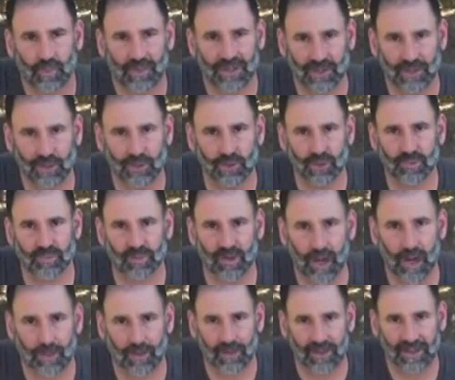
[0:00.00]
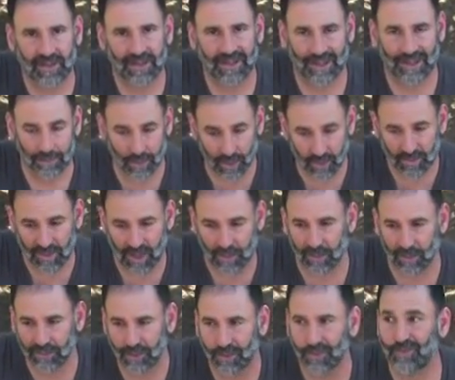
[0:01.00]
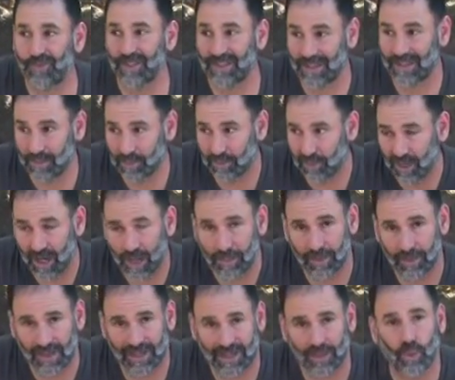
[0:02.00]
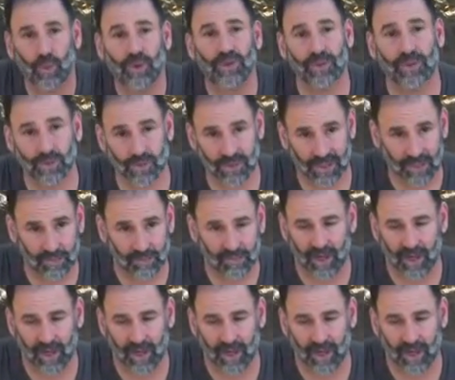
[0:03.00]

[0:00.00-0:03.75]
when used properly, and most people don't fit them properly or use them